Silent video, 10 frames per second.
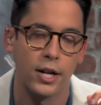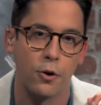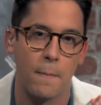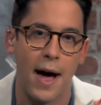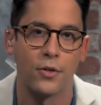in
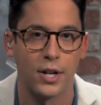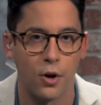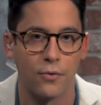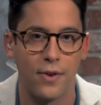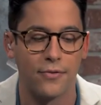your mouth and
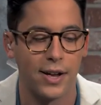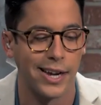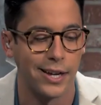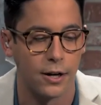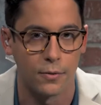
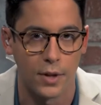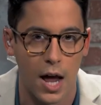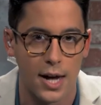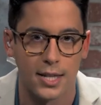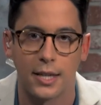covfefe, you know, the
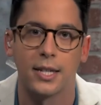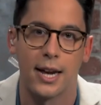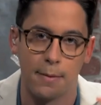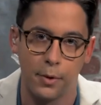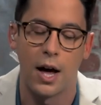lines on the
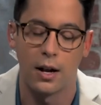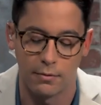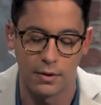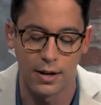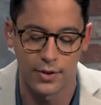table, I'll
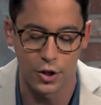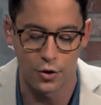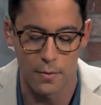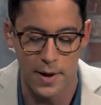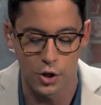leave it to
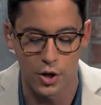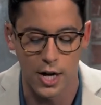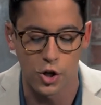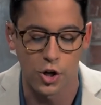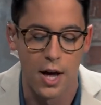your
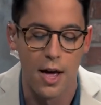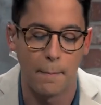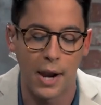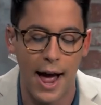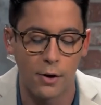imagination.
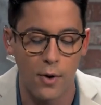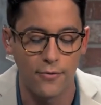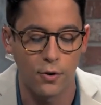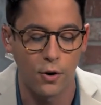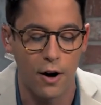
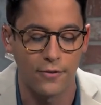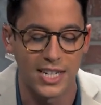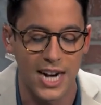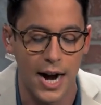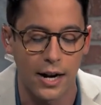
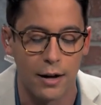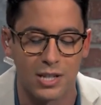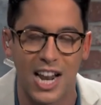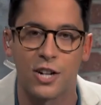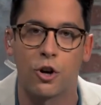blackriflecoffee.com
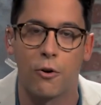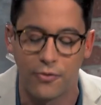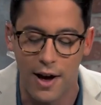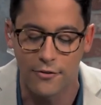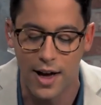slash
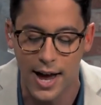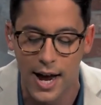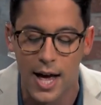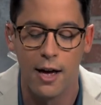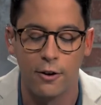
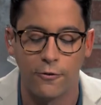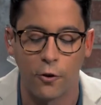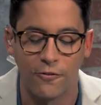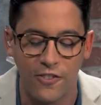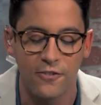covfefe
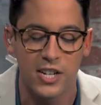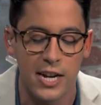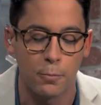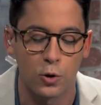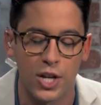for
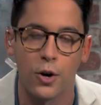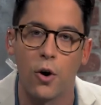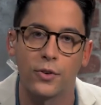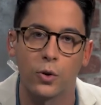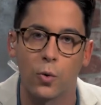15%
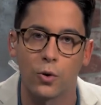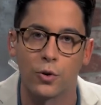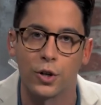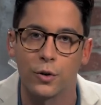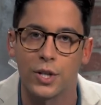off your
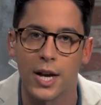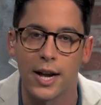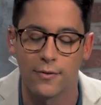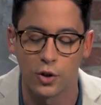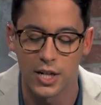order. Don't say I
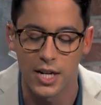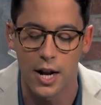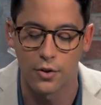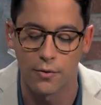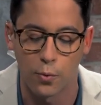never did
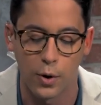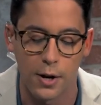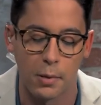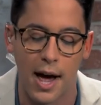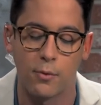nothing for
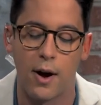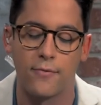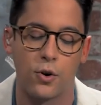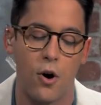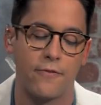you.
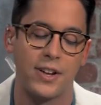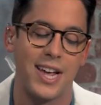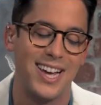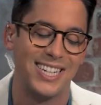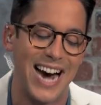
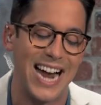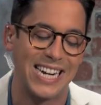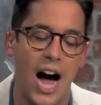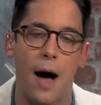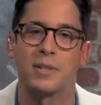
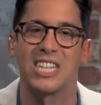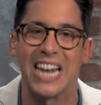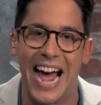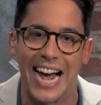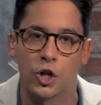blackriflecoffee.com
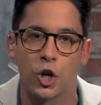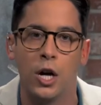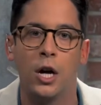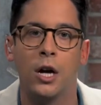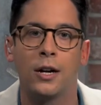slash
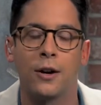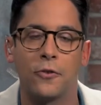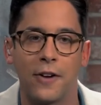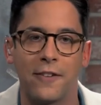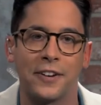
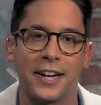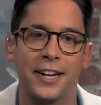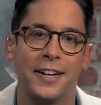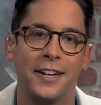covfefe.